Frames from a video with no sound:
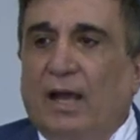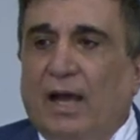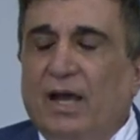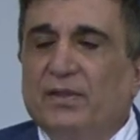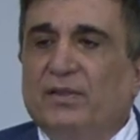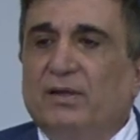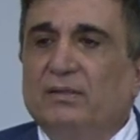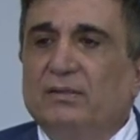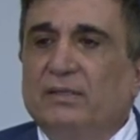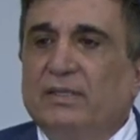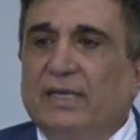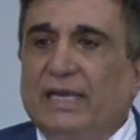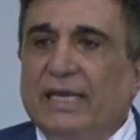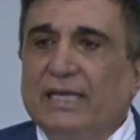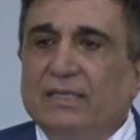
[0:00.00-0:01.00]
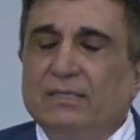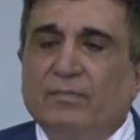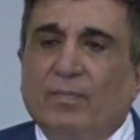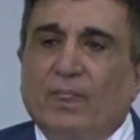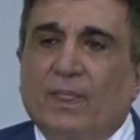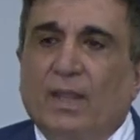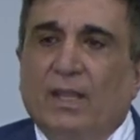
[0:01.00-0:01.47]
other
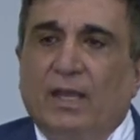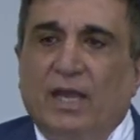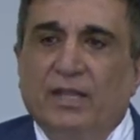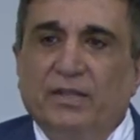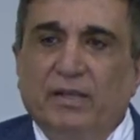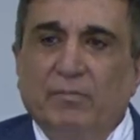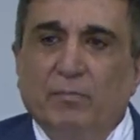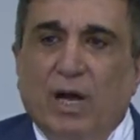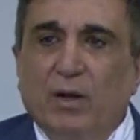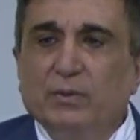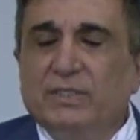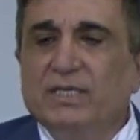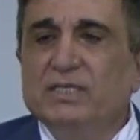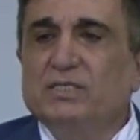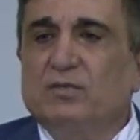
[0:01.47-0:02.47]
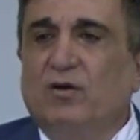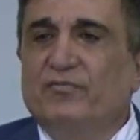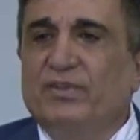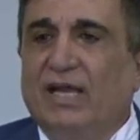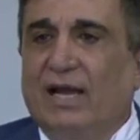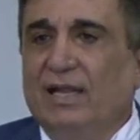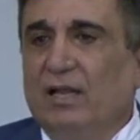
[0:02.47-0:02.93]
in, in the mountains
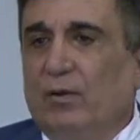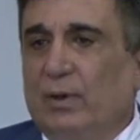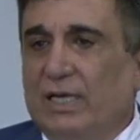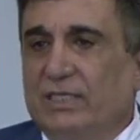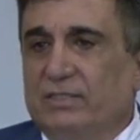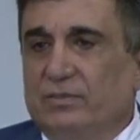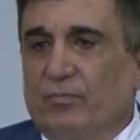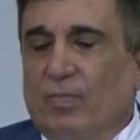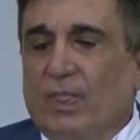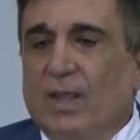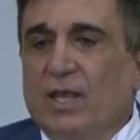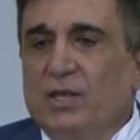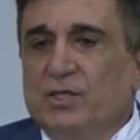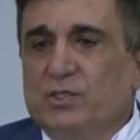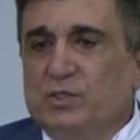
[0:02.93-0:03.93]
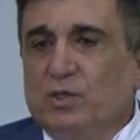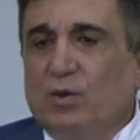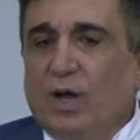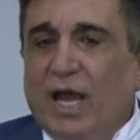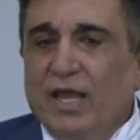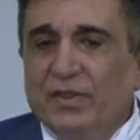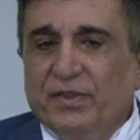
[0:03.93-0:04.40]
of the Alawites.
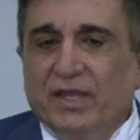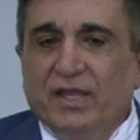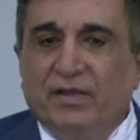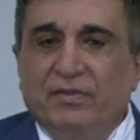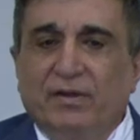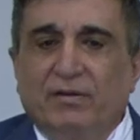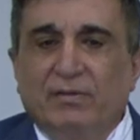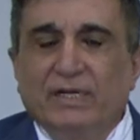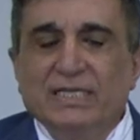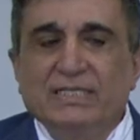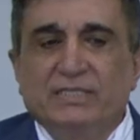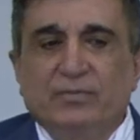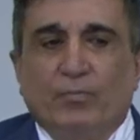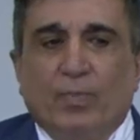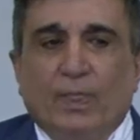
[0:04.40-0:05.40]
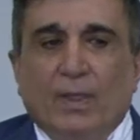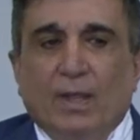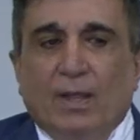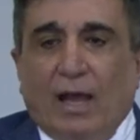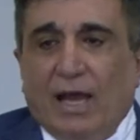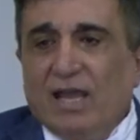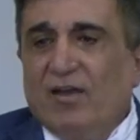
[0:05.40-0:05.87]
So I think there is,
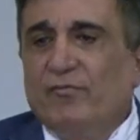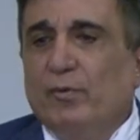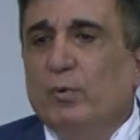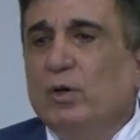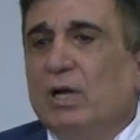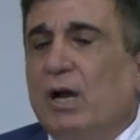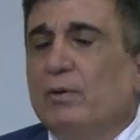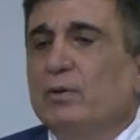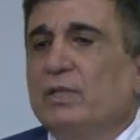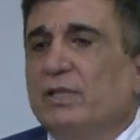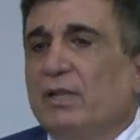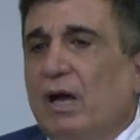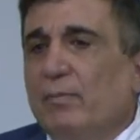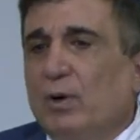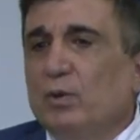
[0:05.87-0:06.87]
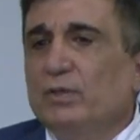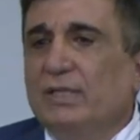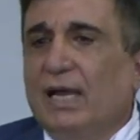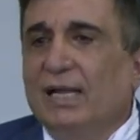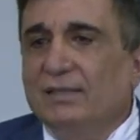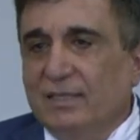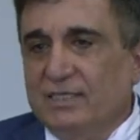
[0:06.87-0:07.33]
I have a book about
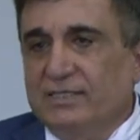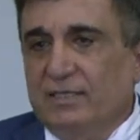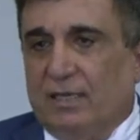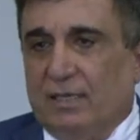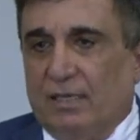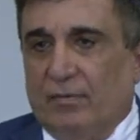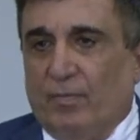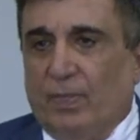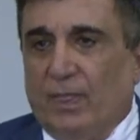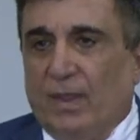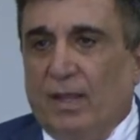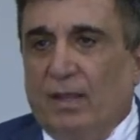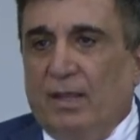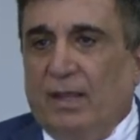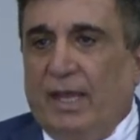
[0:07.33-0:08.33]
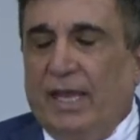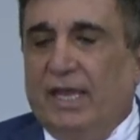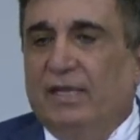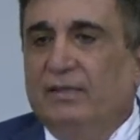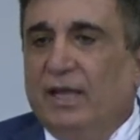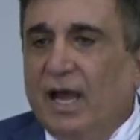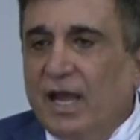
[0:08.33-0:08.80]
Al-Nasara,
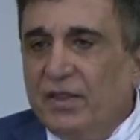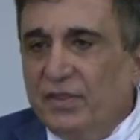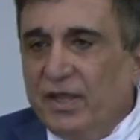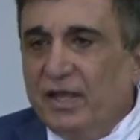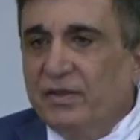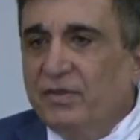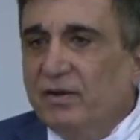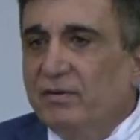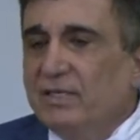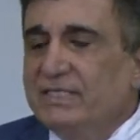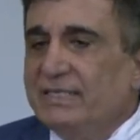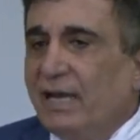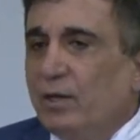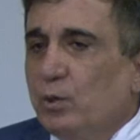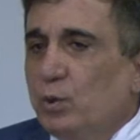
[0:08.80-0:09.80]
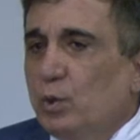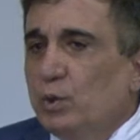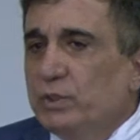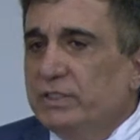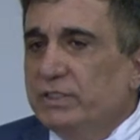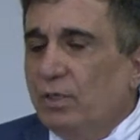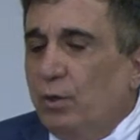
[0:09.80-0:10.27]
and I think there is a
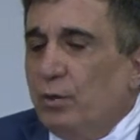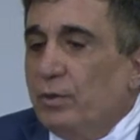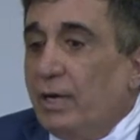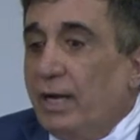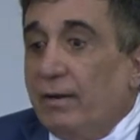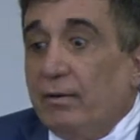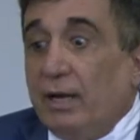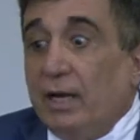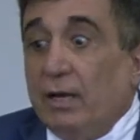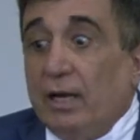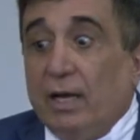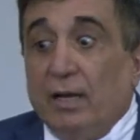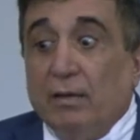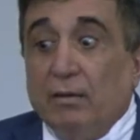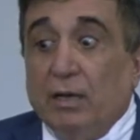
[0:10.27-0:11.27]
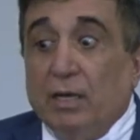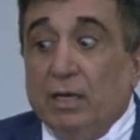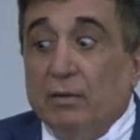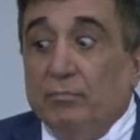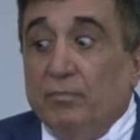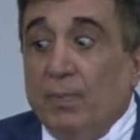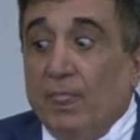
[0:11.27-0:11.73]
good or a, uh,
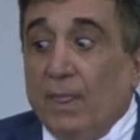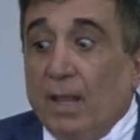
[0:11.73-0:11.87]
um,